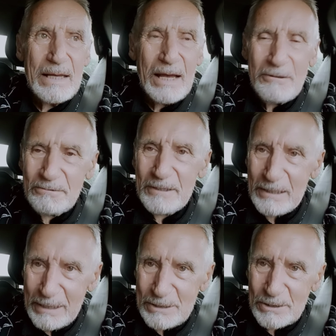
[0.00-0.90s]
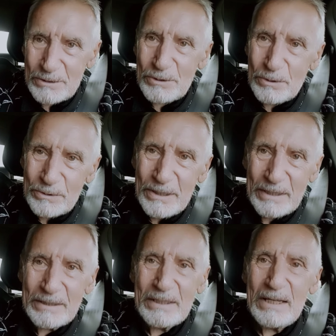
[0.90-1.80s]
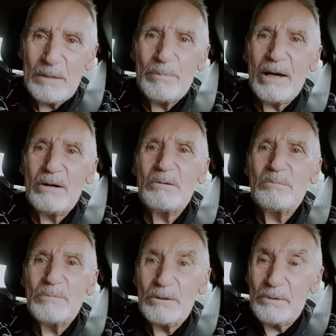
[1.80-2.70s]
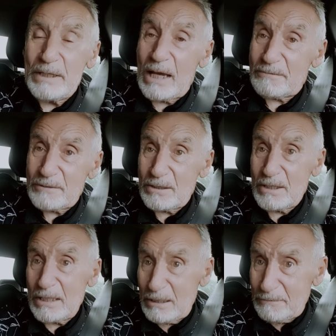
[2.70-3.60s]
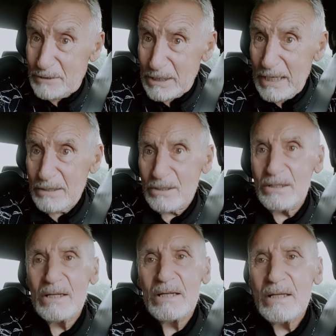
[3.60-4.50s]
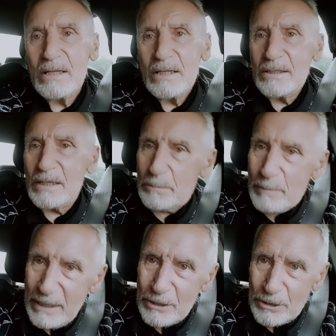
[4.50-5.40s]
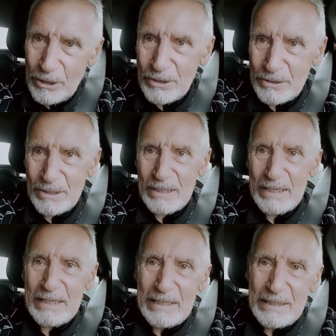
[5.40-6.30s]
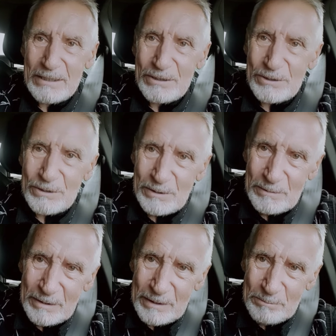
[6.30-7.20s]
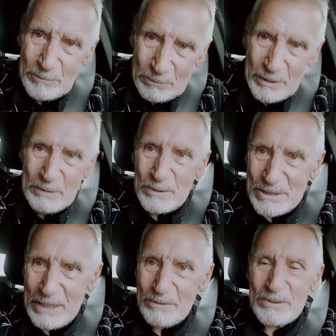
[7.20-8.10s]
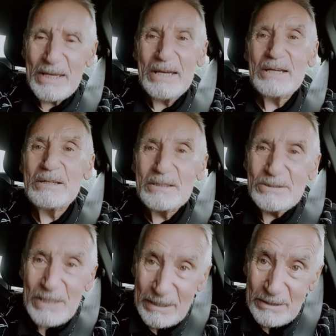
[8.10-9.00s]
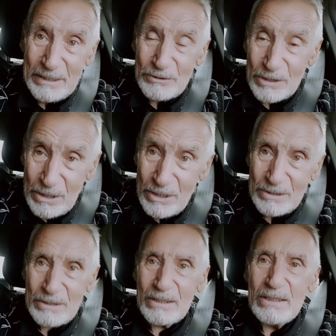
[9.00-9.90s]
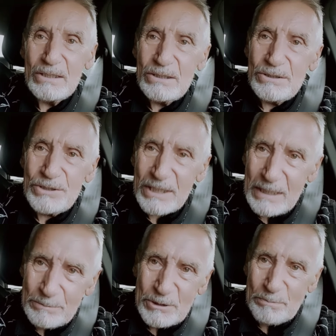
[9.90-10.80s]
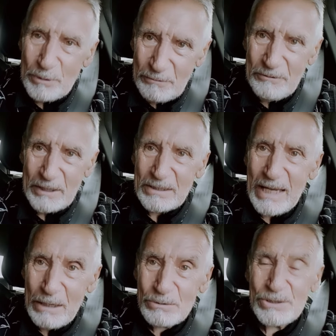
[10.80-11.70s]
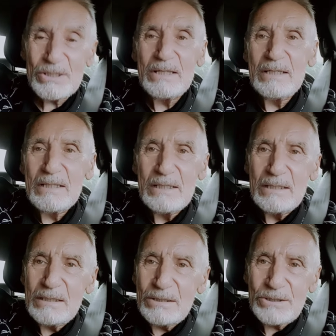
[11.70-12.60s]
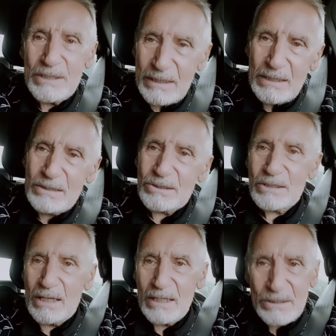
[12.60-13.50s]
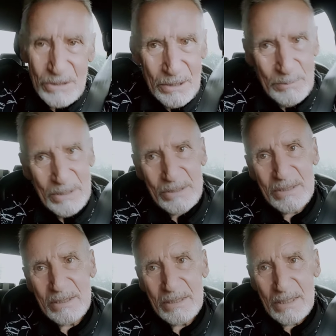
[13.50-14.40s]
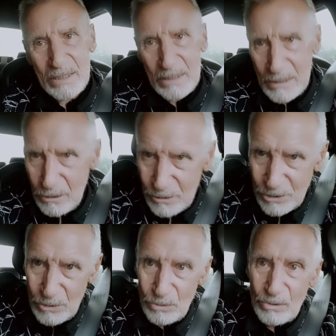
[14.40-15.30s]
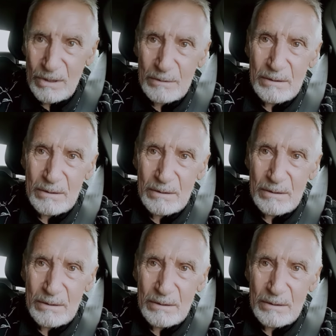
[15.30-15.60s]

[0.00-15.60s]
Alfred later, talking about Marie, after they'd lived together, they'd made a garden. Marie was out there tending the garden. She kept a perfect house. She is a timid little soul.